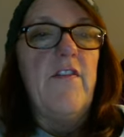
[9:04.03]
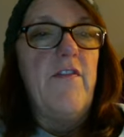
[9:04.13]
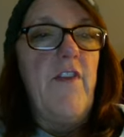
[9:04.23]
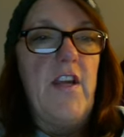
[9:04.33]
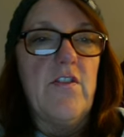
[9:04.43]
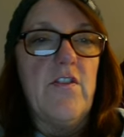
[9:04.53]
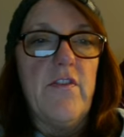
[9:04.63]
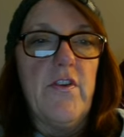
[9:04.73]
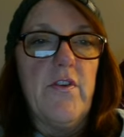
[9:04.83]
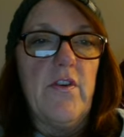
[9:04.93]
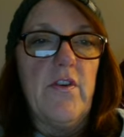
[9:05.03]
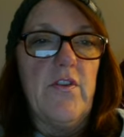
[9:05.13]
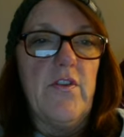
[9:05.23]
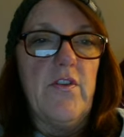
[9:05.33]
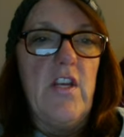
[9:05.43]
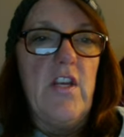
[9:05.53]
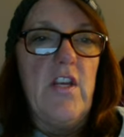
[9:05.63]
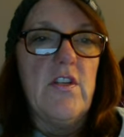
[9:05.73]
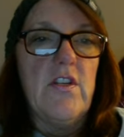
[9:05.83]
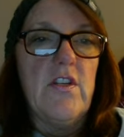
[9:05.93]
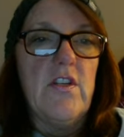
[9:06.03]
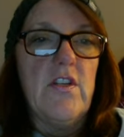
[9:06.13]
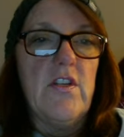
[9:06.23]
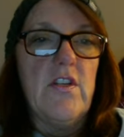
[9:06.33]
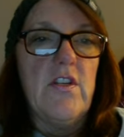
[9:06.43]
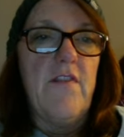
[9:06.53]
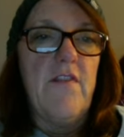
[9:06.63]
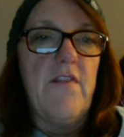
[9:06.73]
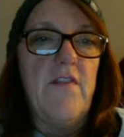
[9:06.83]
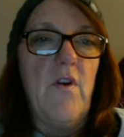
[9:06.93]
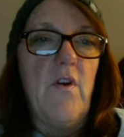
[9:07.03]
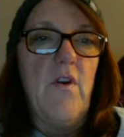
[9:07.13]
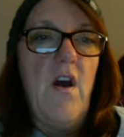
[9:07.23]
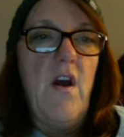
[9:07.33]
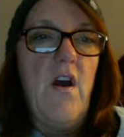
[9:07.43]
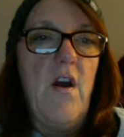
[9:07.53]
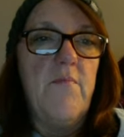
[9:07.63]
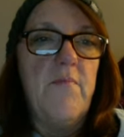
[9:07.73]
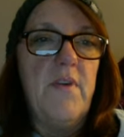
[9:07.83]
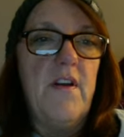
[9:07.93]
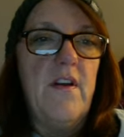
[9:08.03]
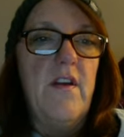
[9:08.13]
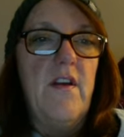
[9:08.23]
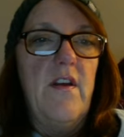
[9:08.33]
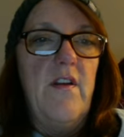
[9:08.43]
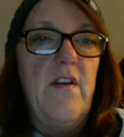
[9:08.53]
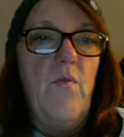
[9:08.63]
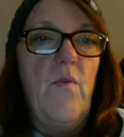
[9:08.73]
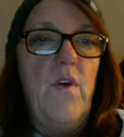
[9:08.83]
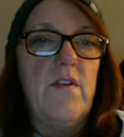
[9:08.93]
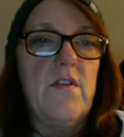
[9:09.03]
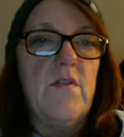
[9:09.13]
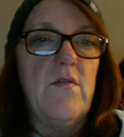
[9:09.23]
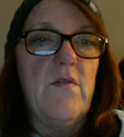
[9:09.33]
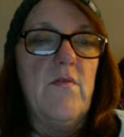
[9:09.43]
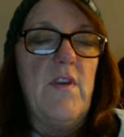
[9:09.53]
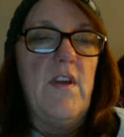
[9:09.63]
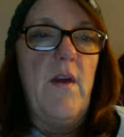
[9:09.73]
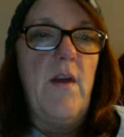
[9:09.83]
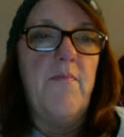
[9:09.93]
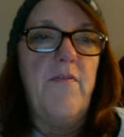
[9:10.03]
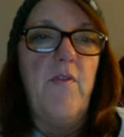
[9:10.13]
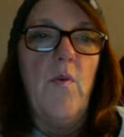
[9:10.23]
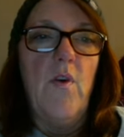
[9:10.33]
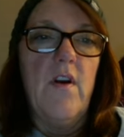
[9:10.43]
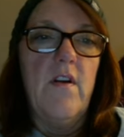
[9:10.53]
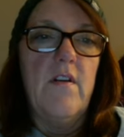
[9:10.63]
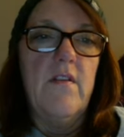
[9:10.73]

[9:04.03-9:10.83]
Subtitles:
Find your vertical change. I would have to go up 1, 2, 3, up 4.